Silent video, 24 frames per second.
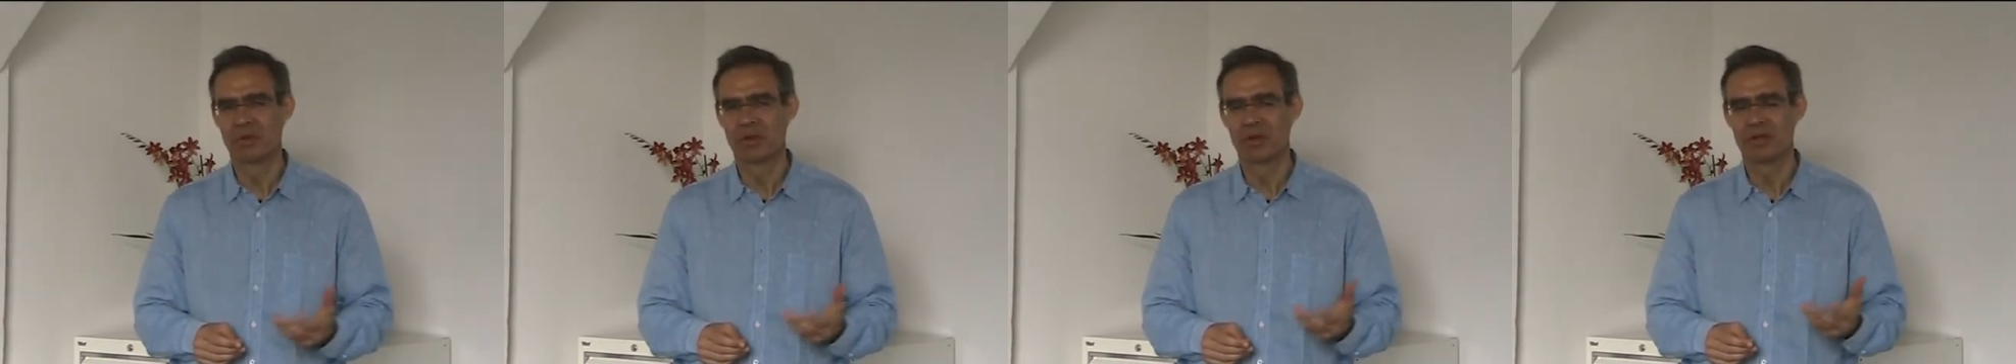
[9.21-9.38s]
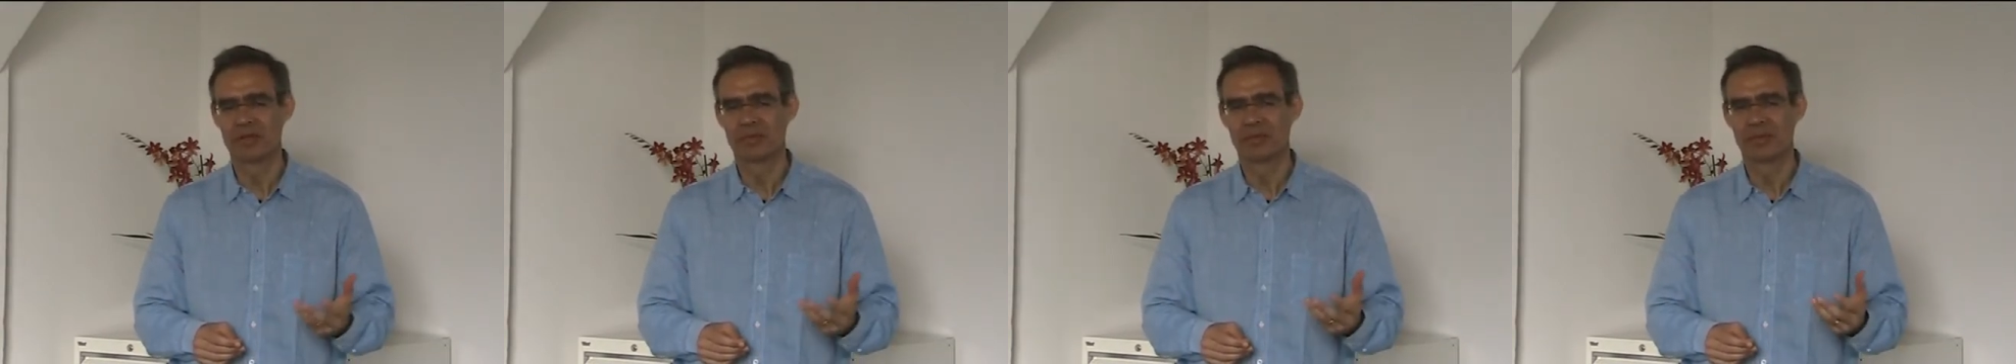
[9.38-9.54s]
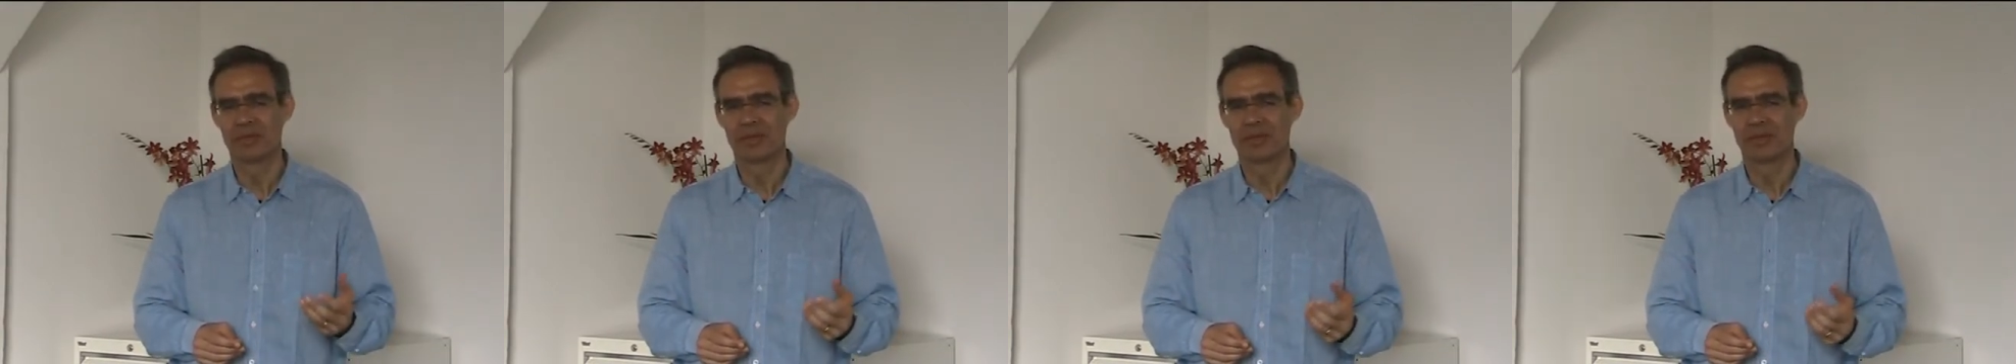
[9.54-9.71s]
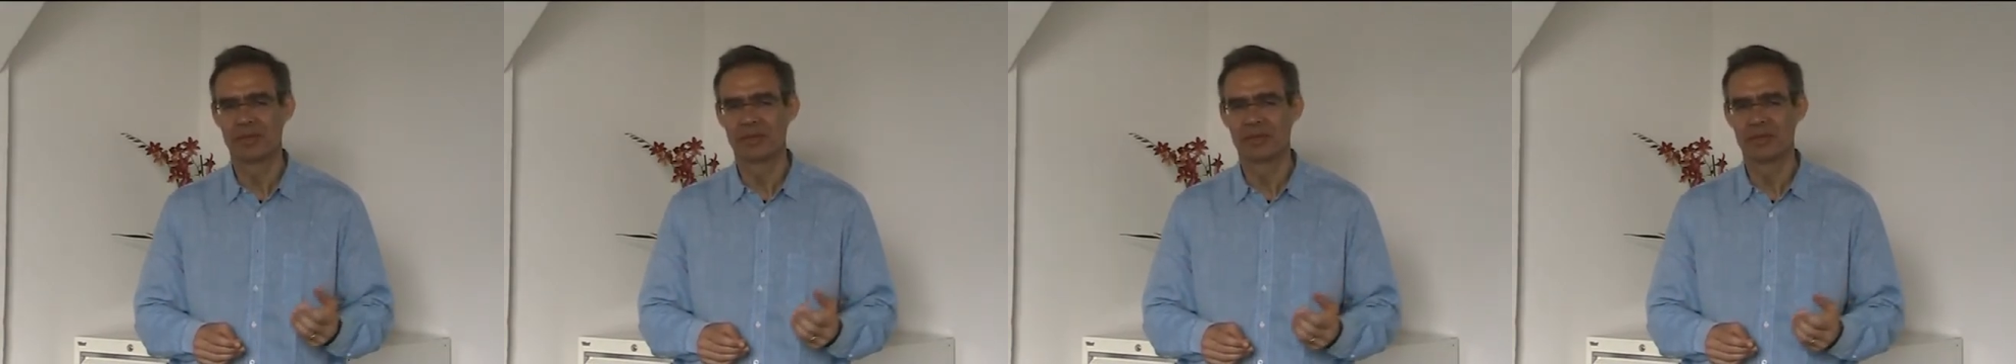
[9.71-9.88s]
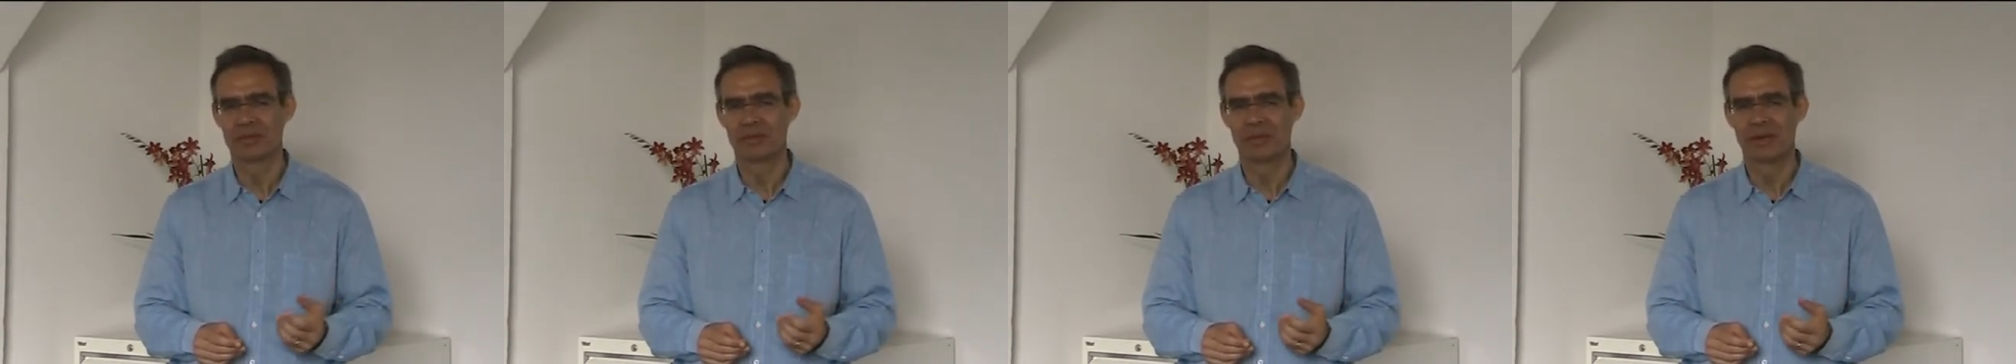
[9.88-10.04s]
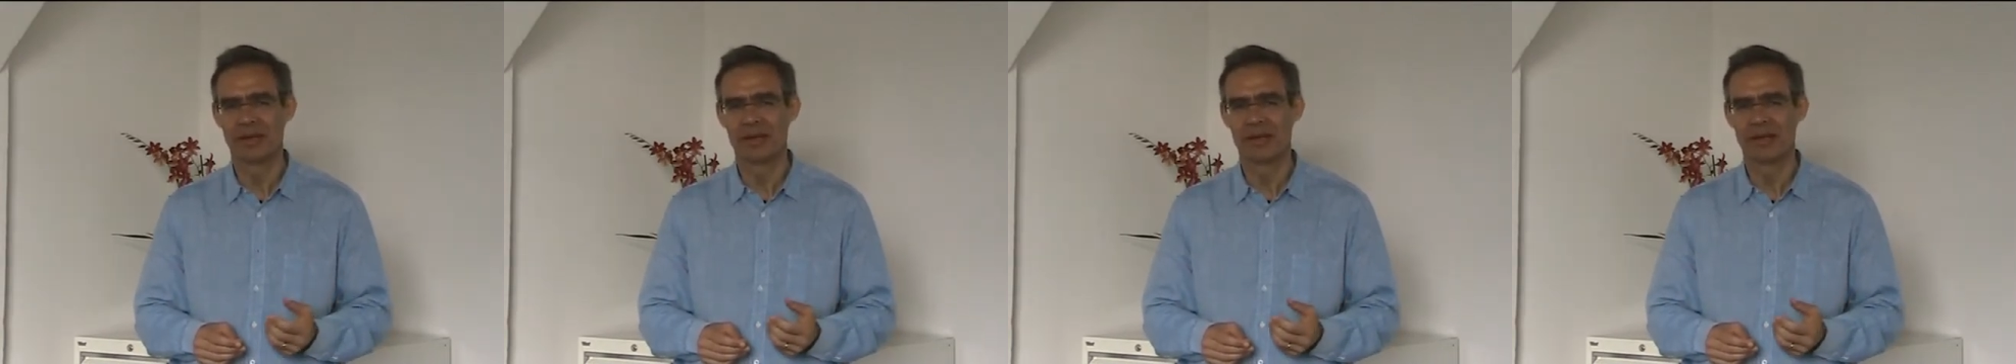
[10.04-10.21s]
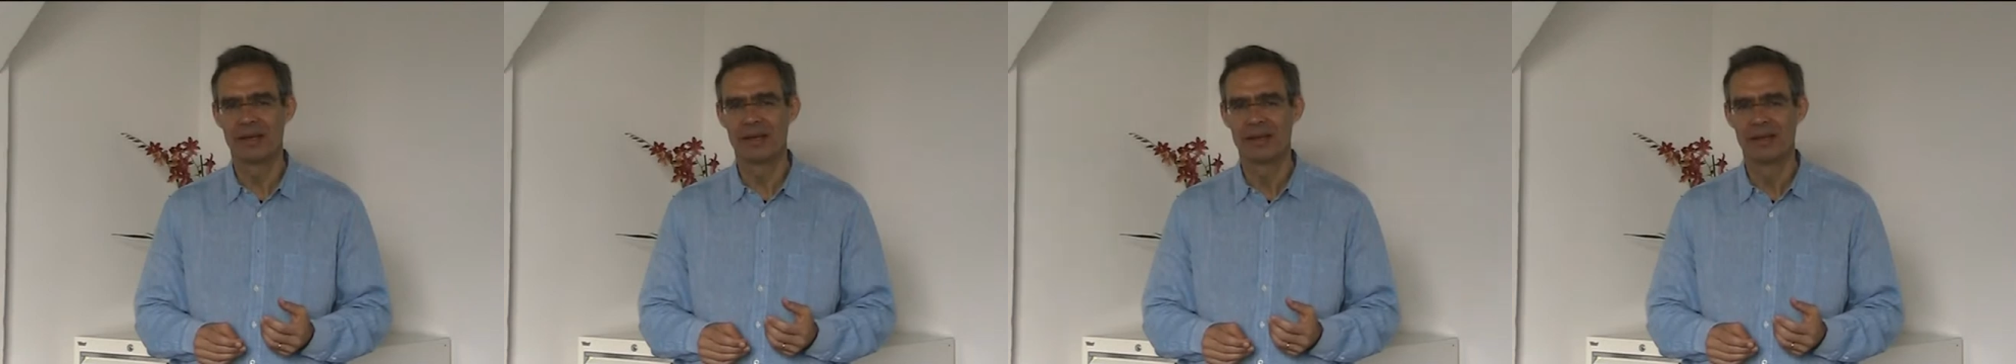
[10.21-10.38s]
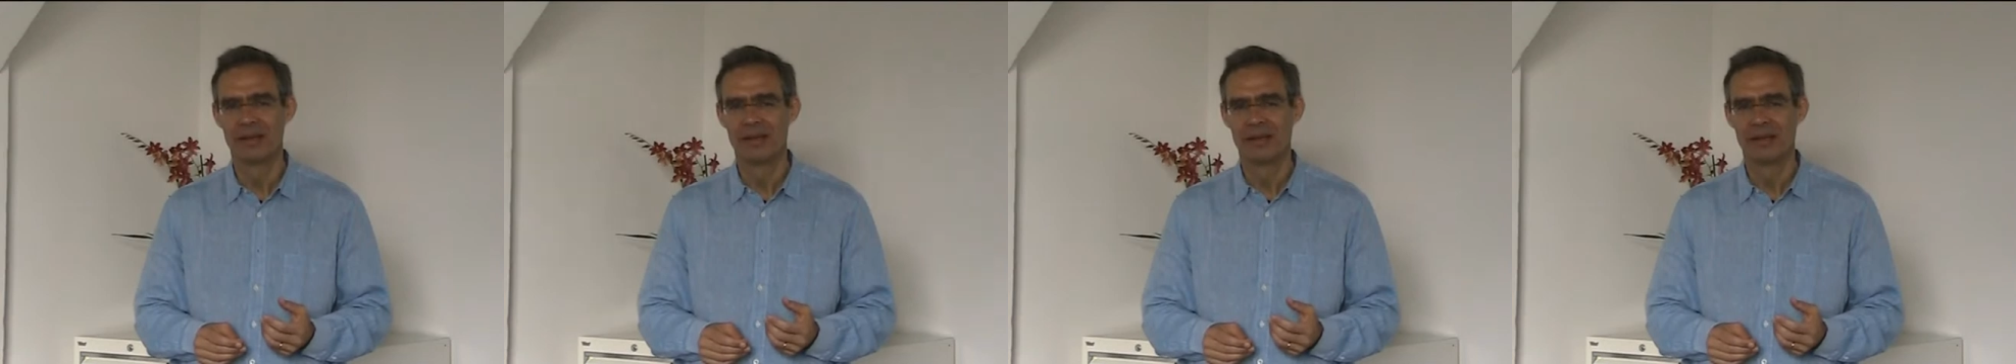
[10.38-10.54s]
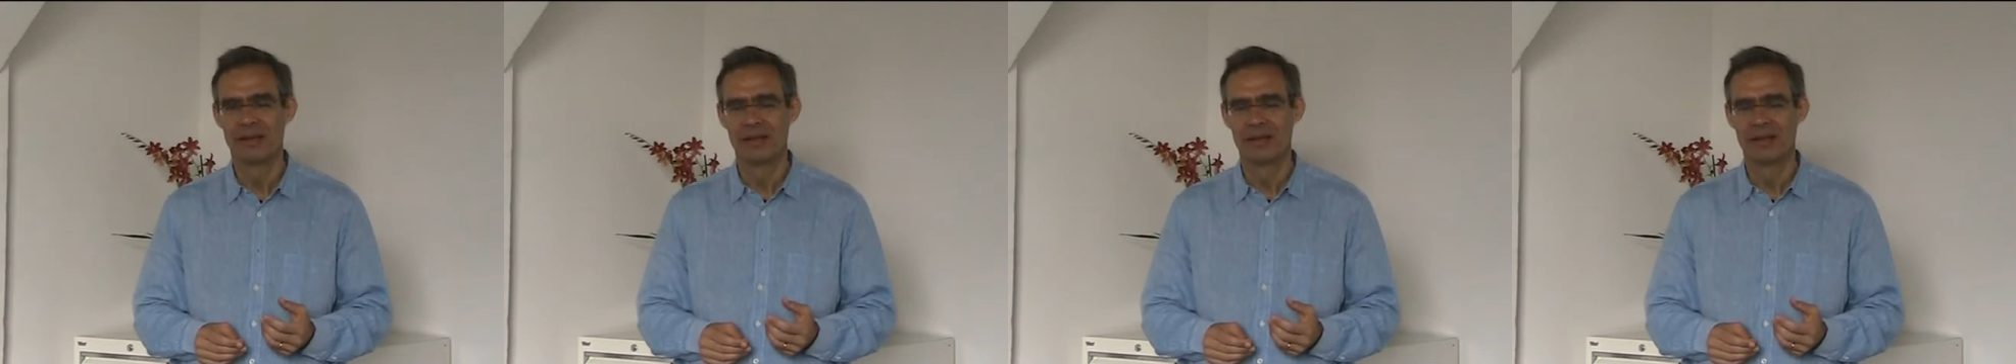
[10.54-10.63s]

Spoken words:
asked me to explain